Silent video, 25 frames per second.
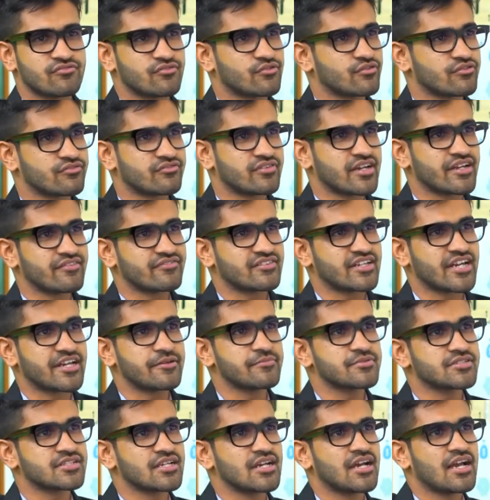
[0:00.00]
4 or 5
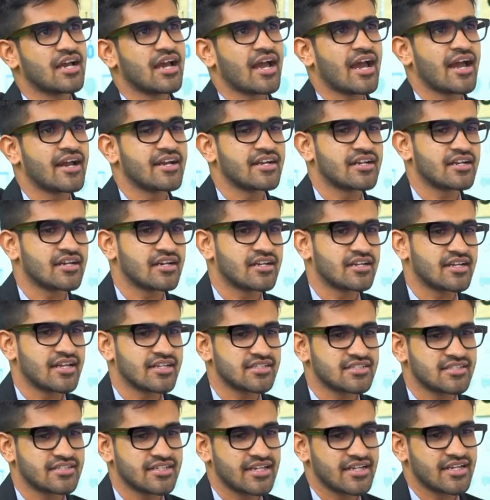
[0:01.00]
types, and
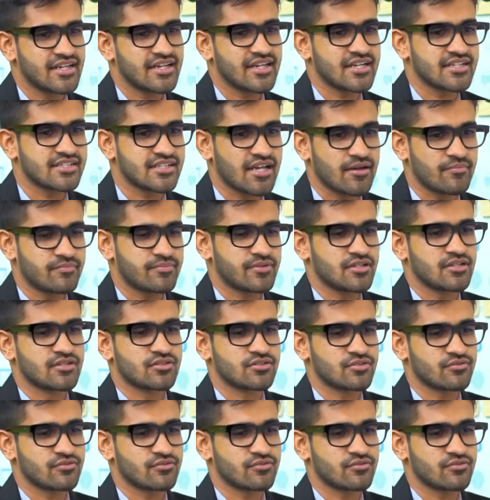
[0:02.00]
let's take an example.